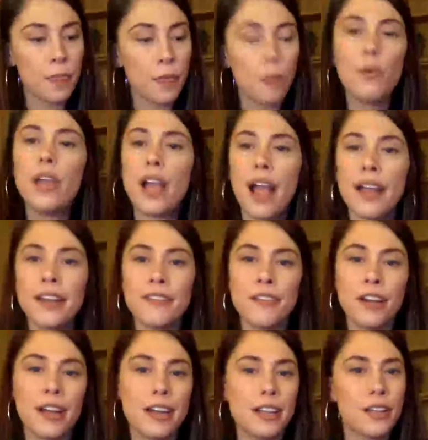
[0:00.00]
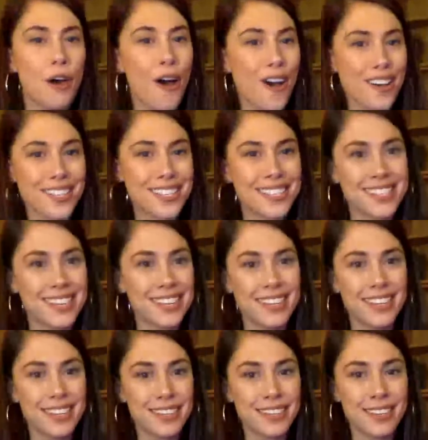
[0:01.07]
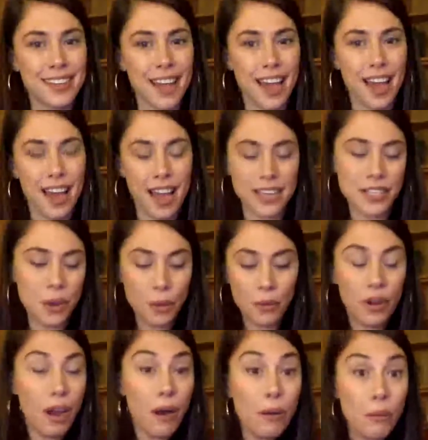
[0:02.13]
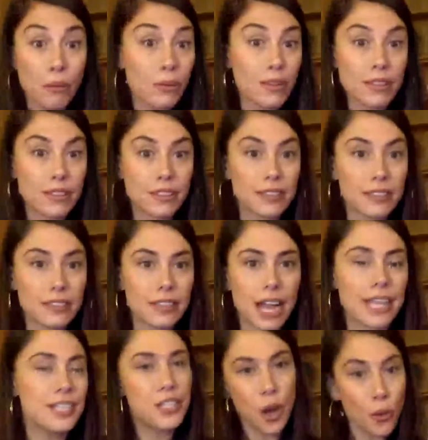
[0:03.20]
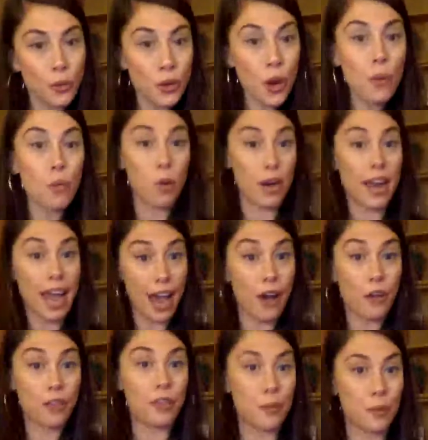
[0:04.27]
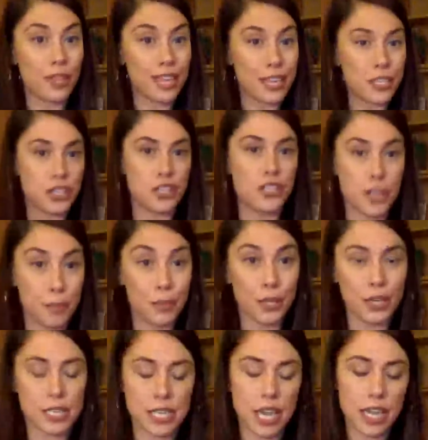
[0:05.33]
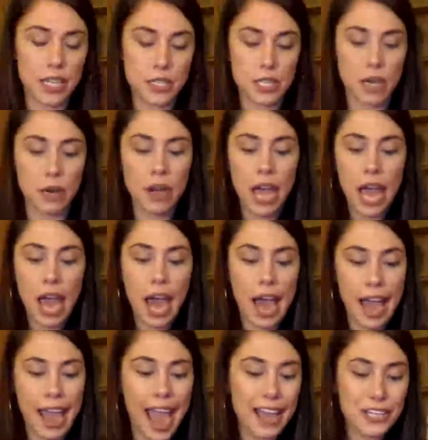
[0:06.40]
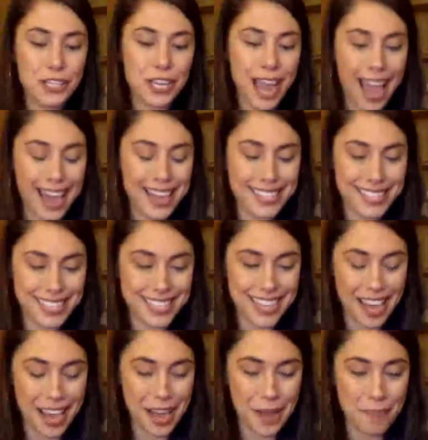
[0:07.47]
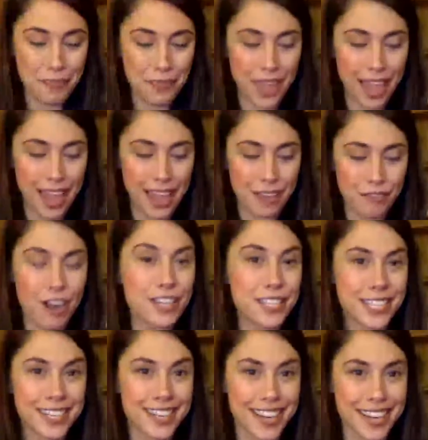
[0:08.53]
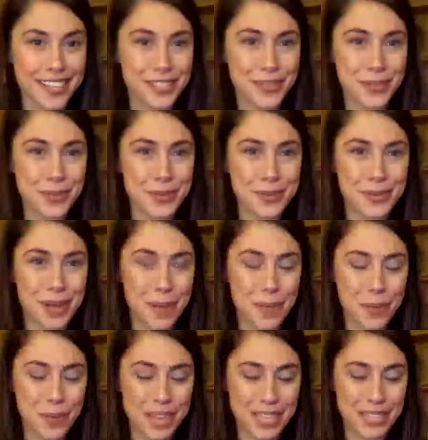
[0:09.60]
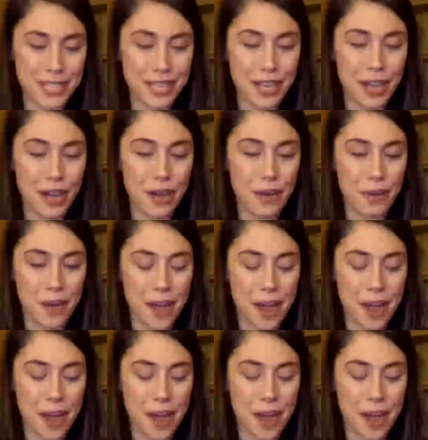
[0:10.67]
We kind of are at a loss. I don't know. I don't know what a healthy relationship looks like. So I actually asked at Ruston High School a couple weeks ago,